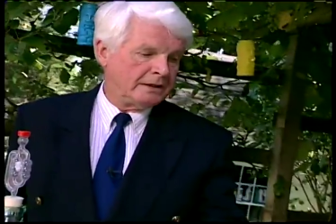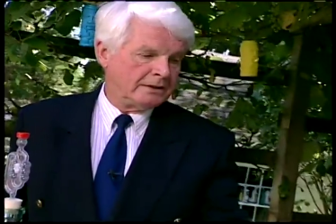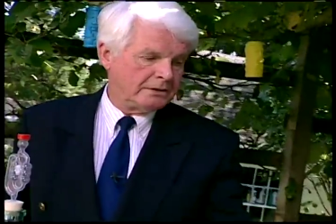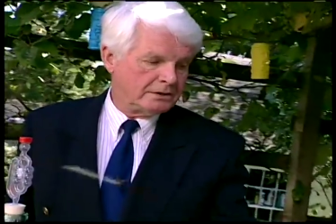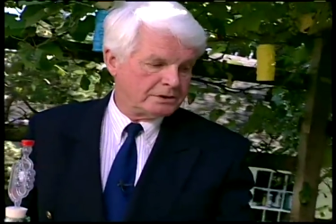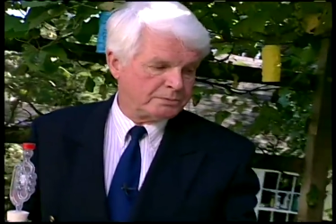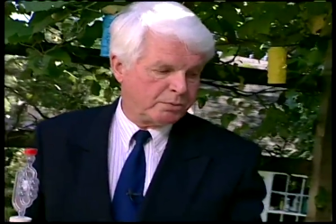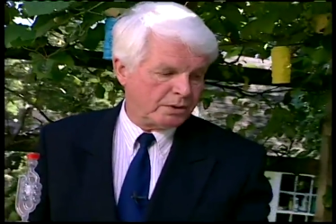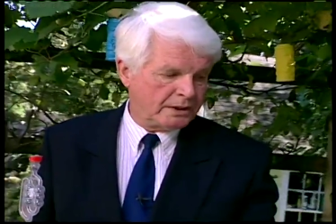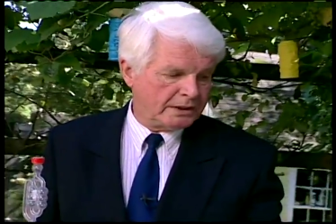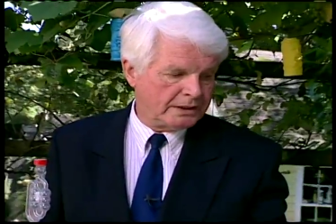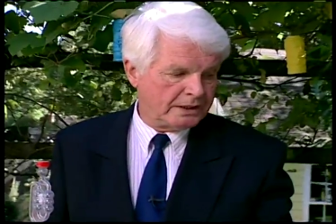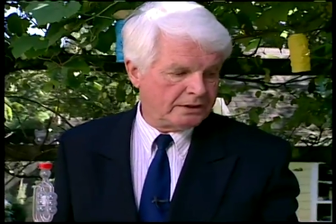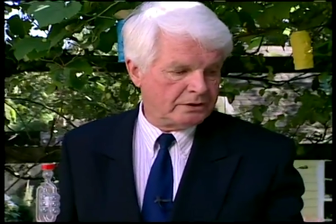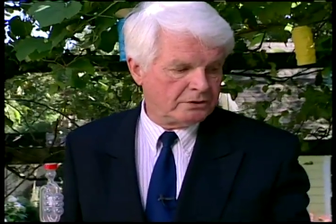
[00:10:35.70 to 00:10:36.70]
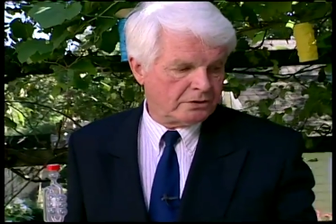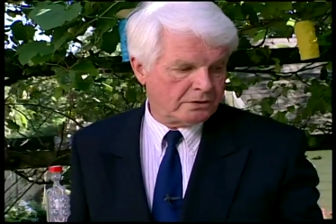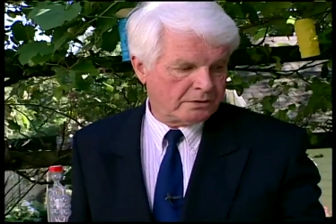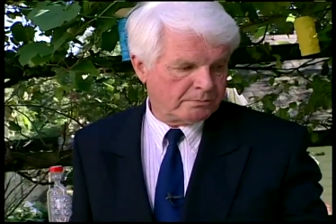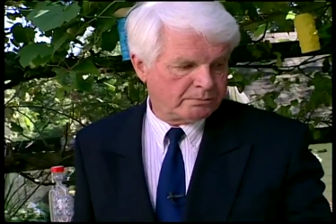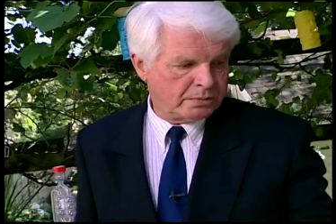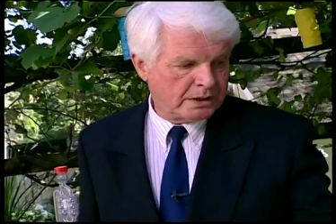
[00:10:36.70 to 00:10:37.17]
you just put it in
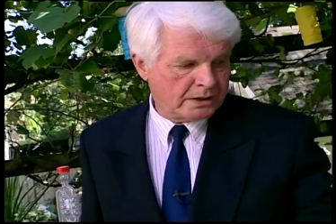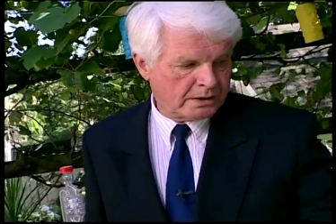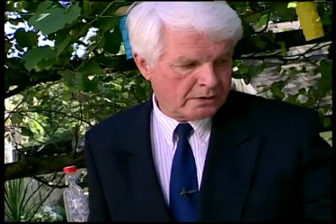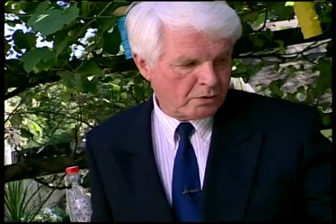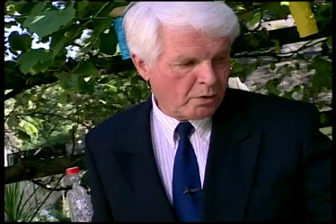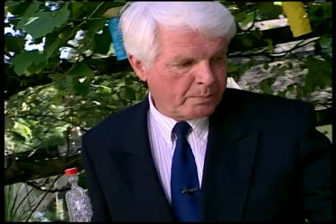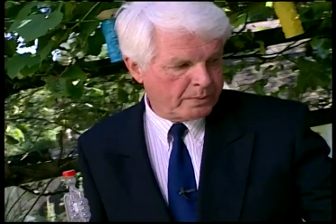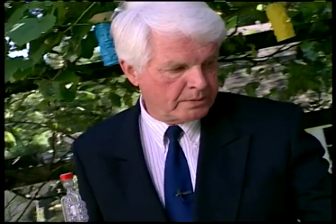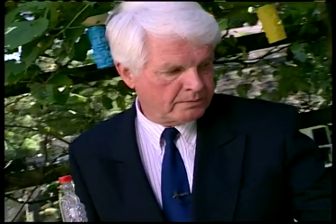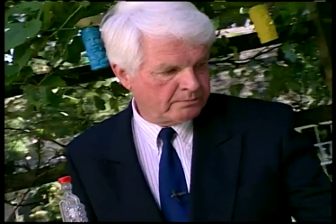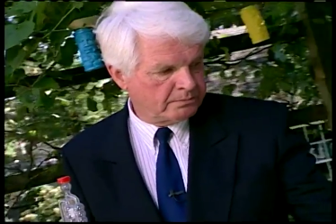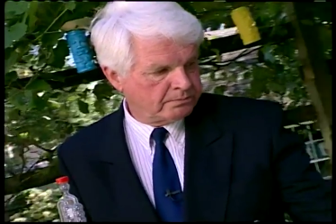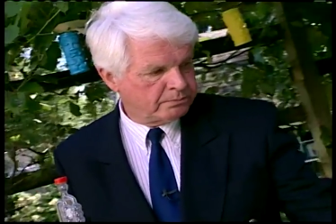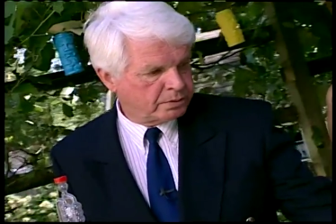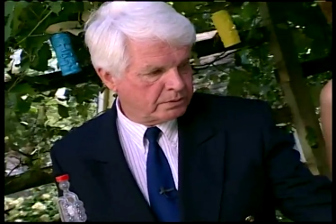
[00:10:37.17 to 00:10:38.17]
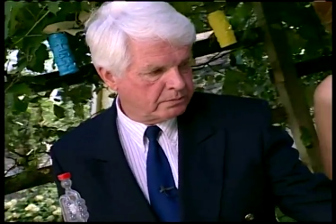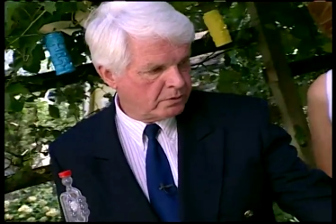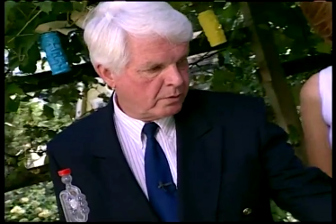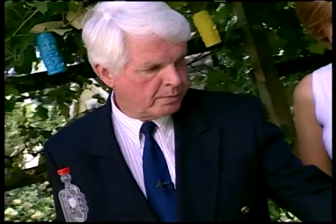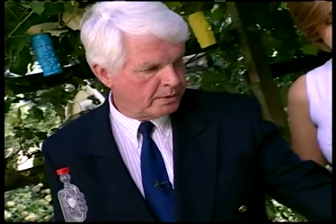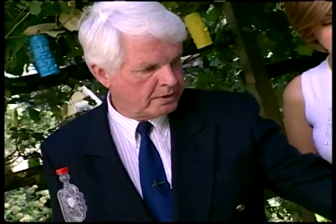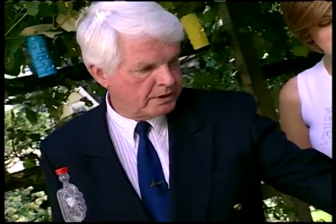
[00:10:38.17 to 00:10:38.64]
your uh, open
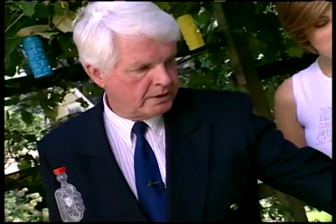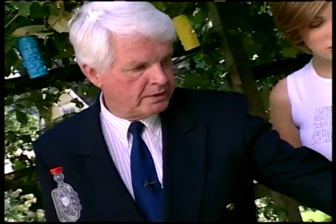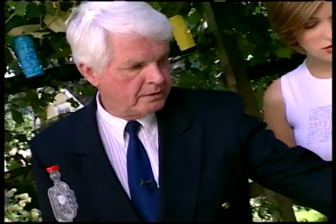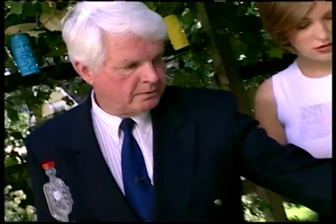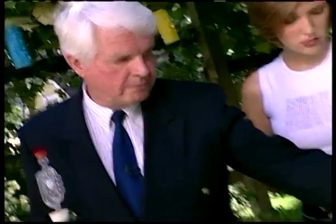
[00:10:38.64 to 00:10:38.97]
open lid